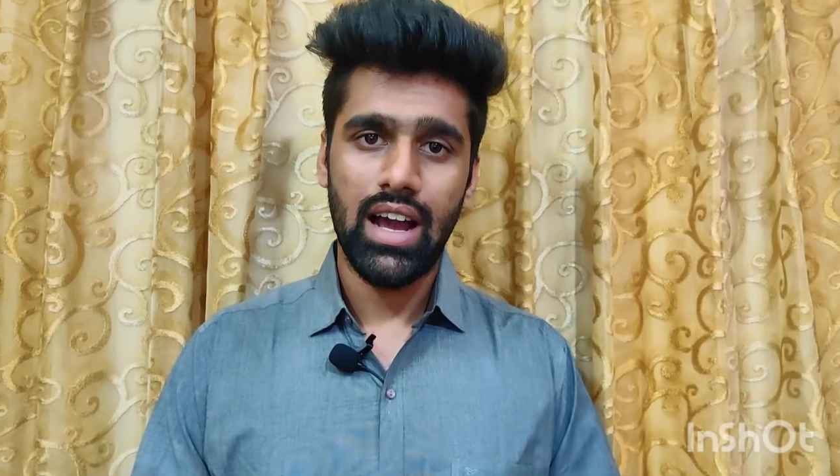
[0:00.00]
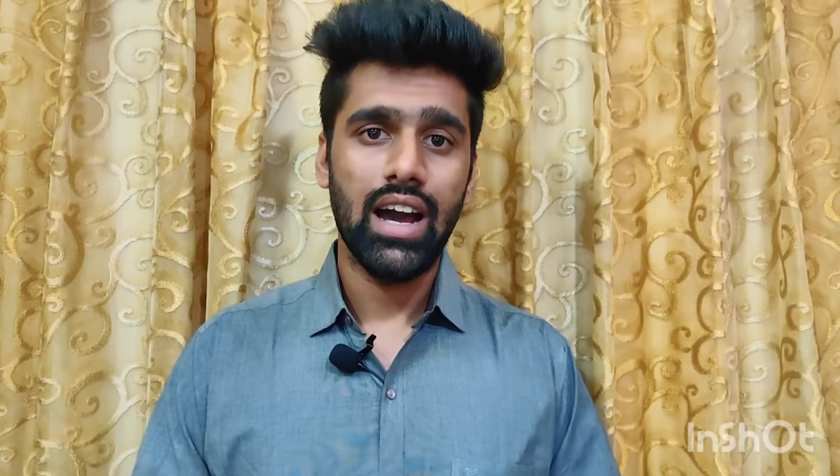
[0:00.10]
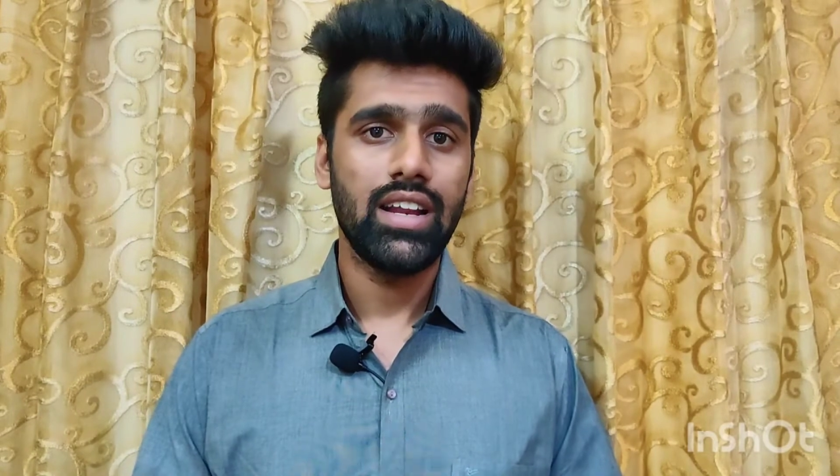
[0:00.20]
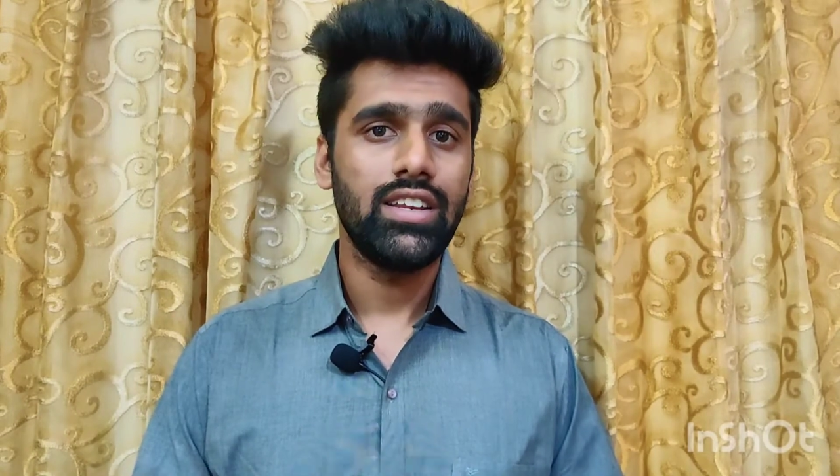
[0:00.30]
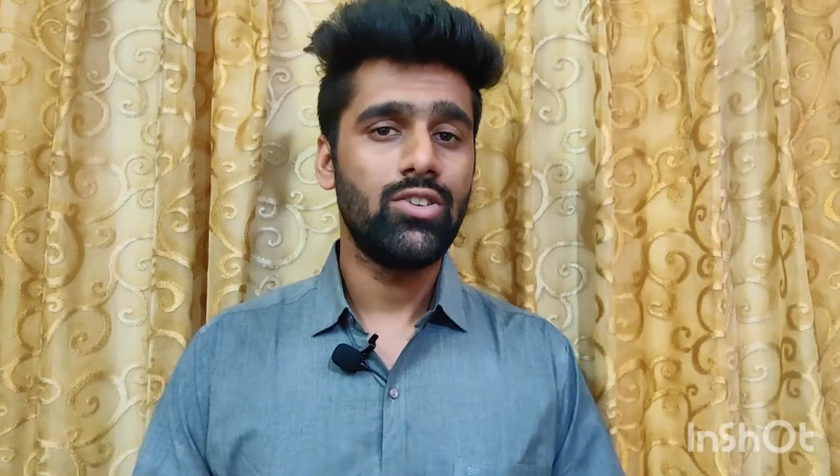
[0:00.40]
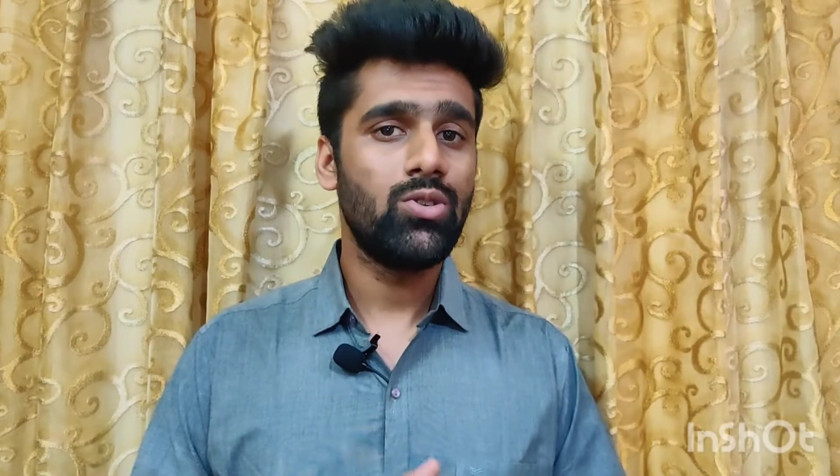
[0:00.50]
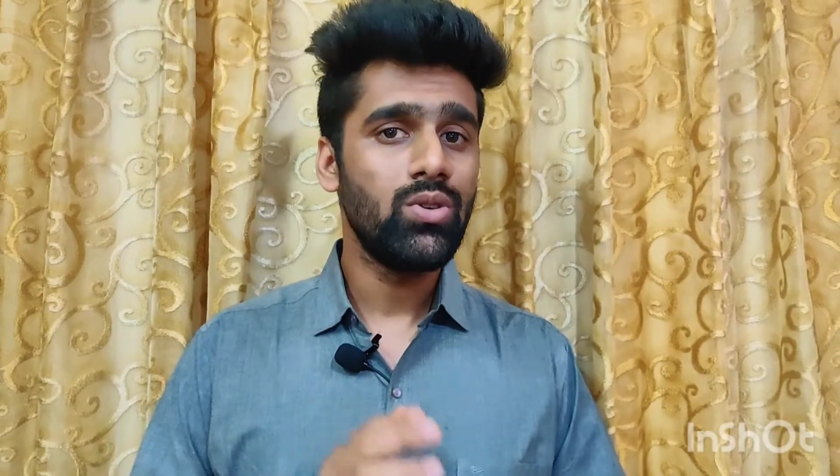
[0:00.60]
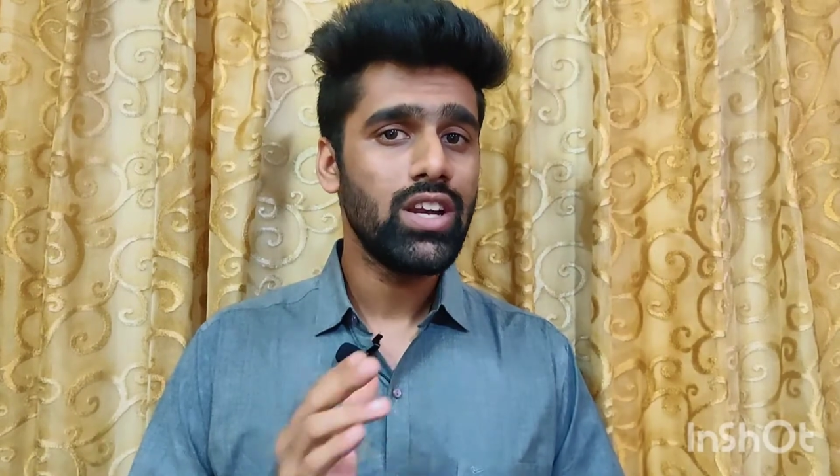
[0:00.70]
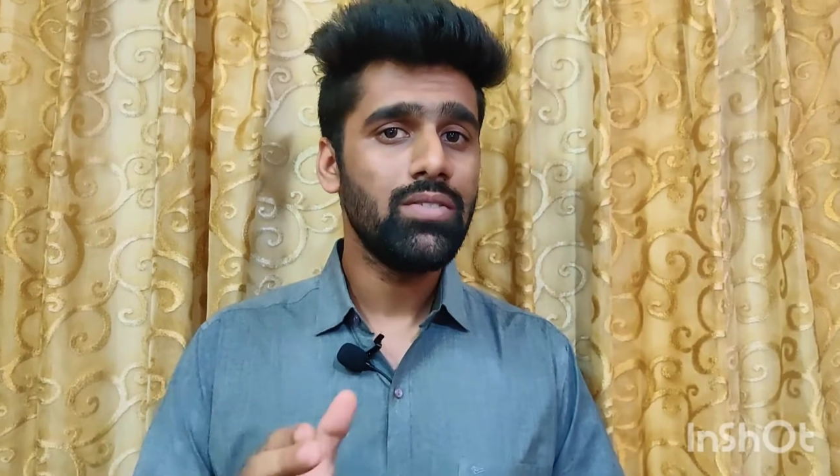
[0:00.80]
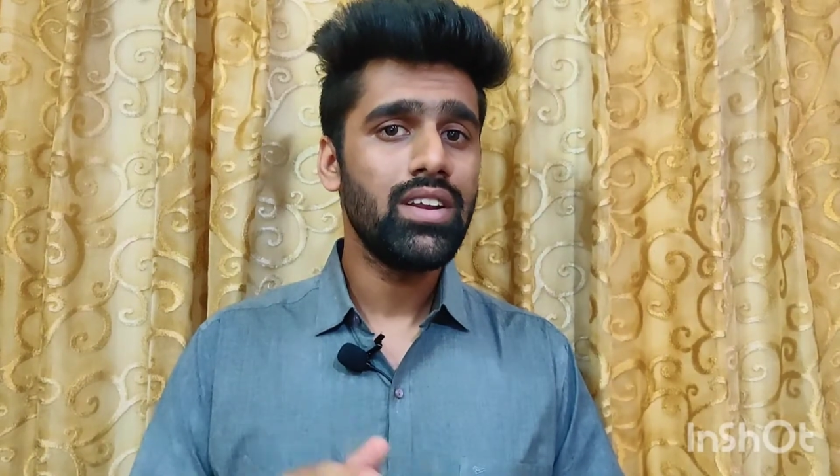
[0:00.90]
and you
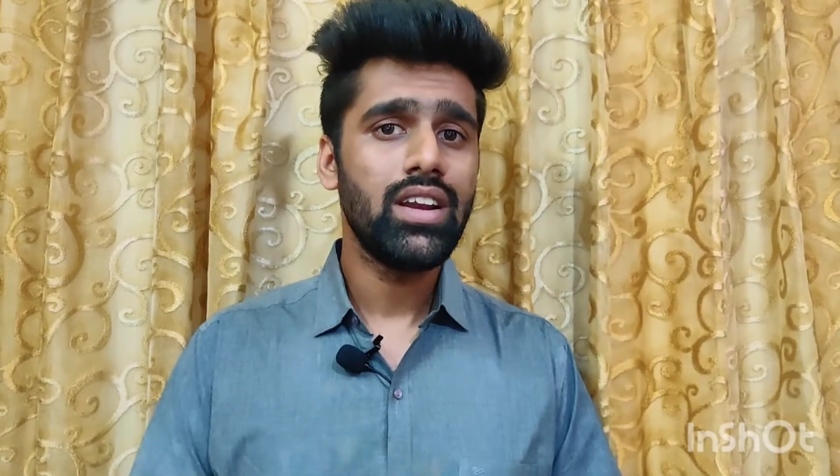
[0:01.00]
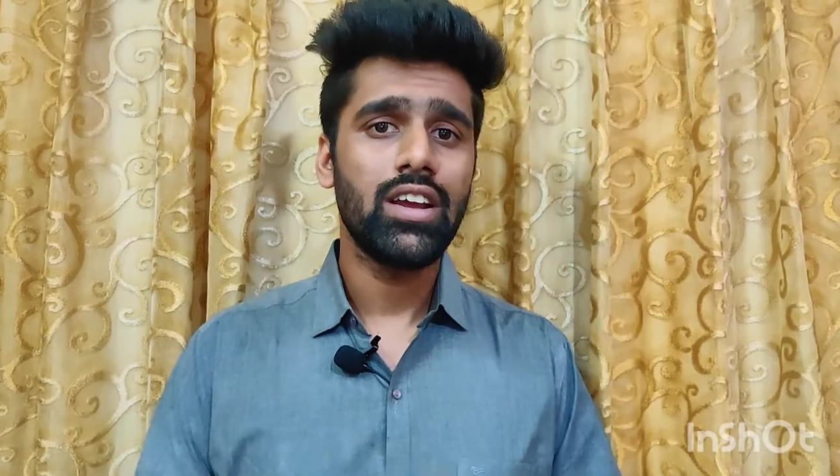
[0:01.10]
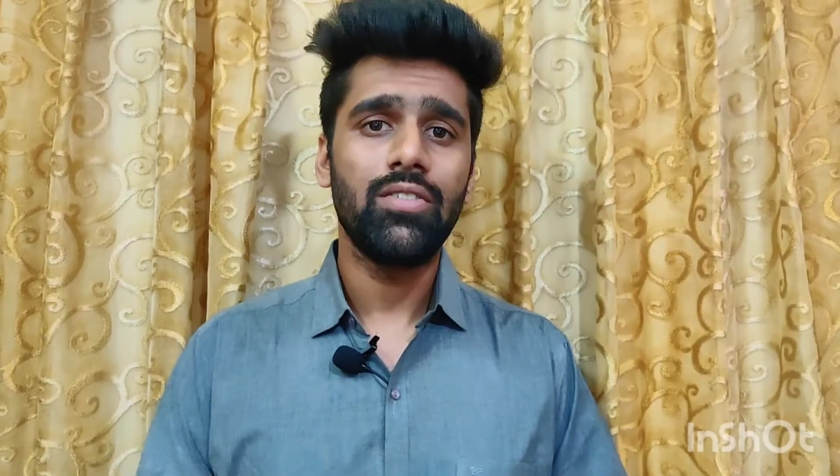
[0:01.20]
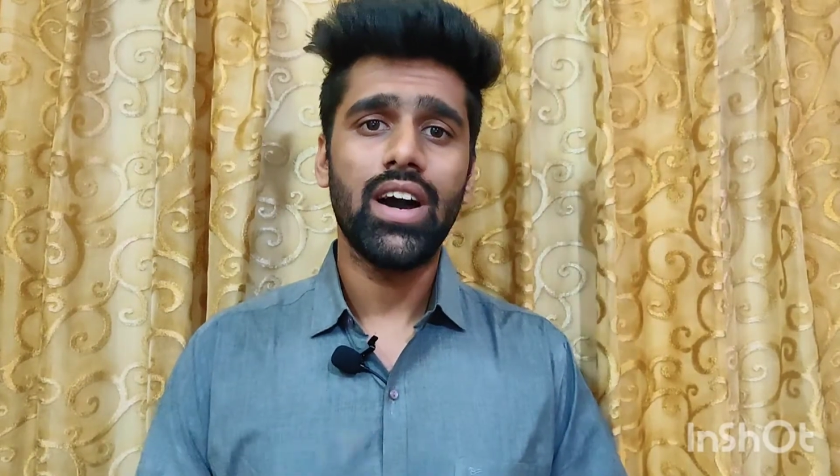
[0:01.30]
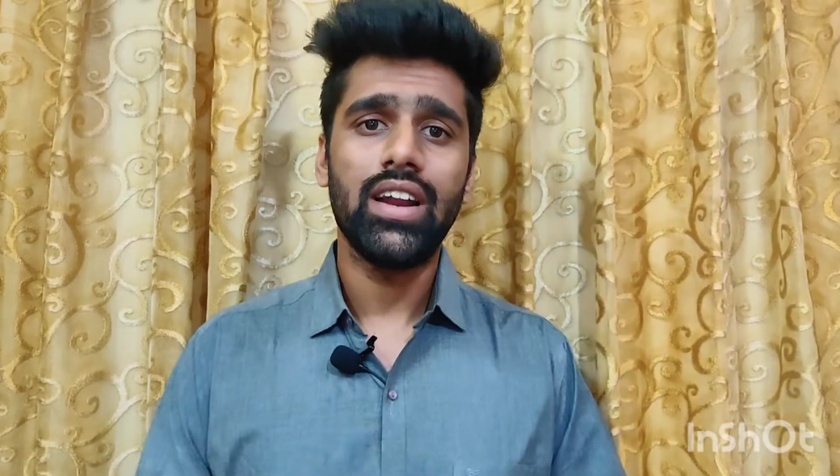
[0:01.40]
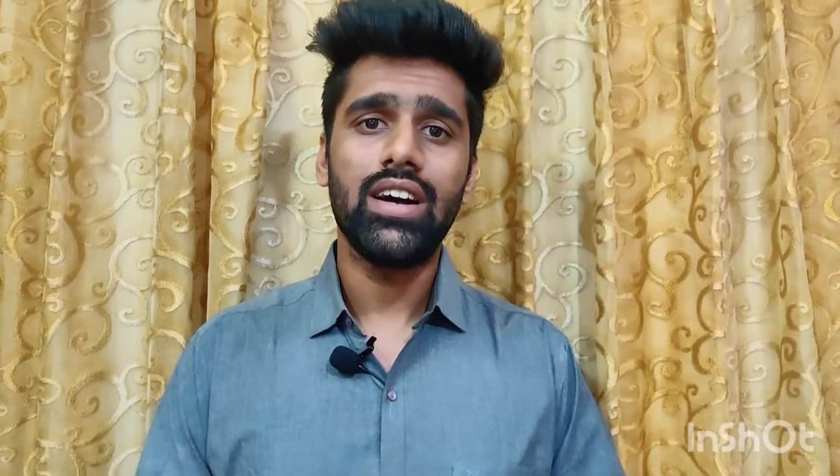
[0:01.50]
don't even require